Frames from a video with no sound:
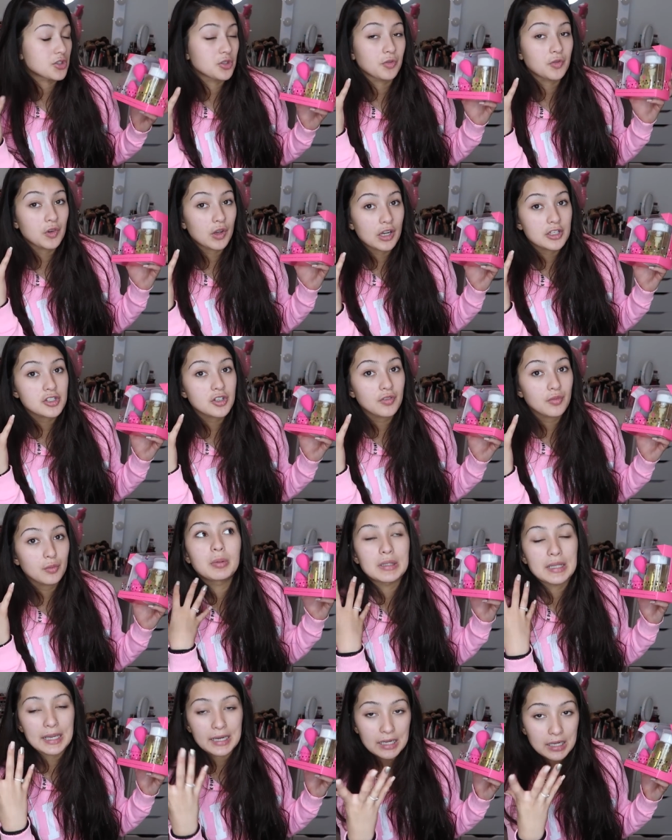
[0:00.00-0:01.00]
So if you guys are
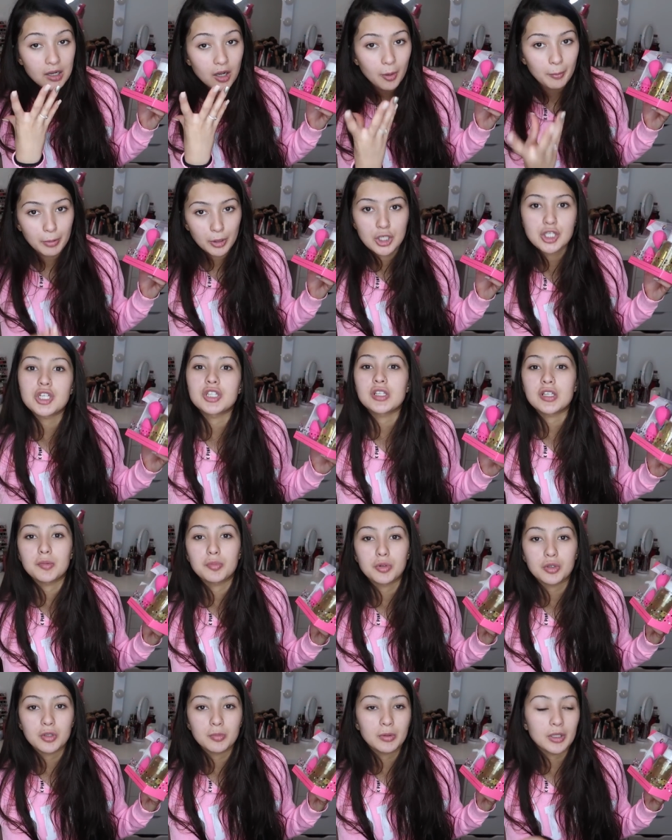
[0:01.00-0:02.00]
planning on purchasing a
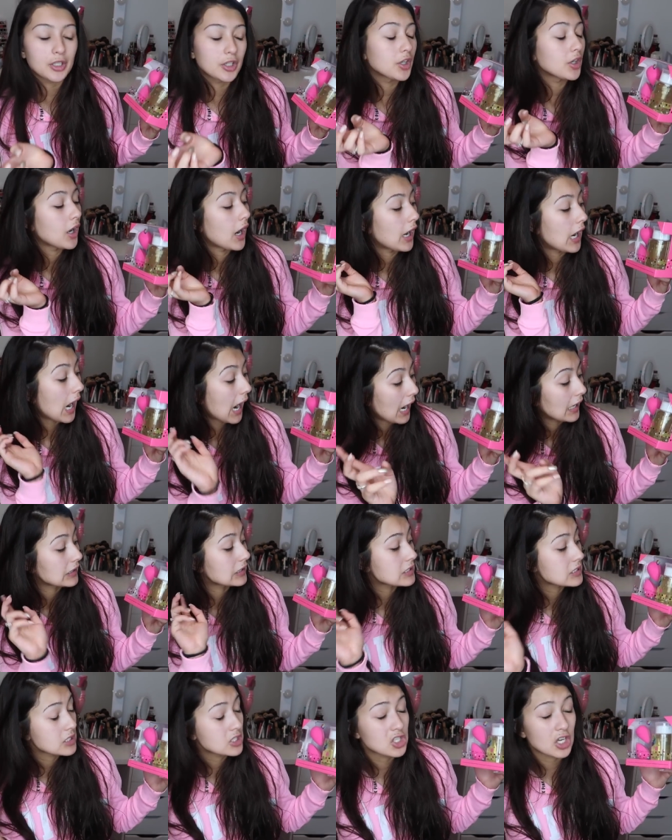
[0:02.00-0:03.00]
beauty blender, I
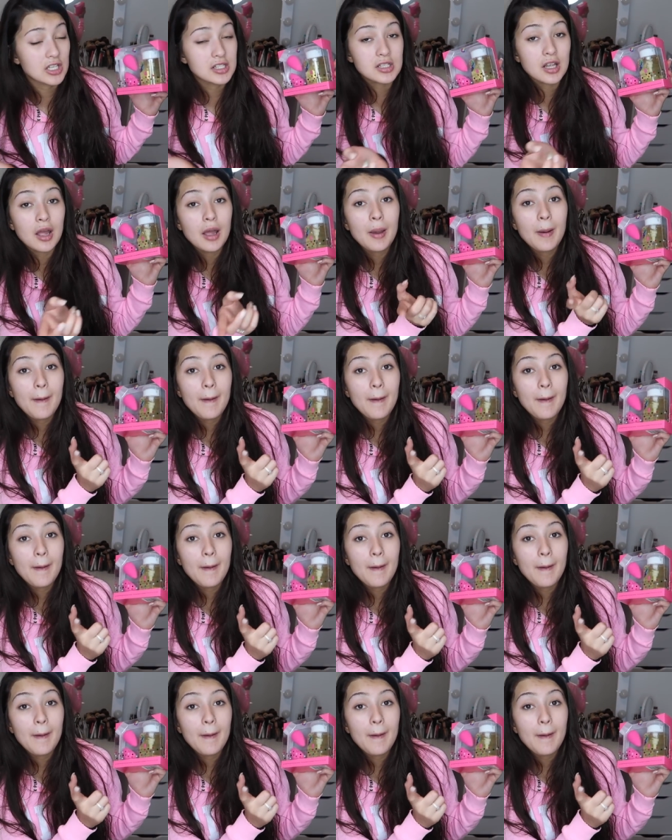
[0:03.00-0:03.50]
highly suggest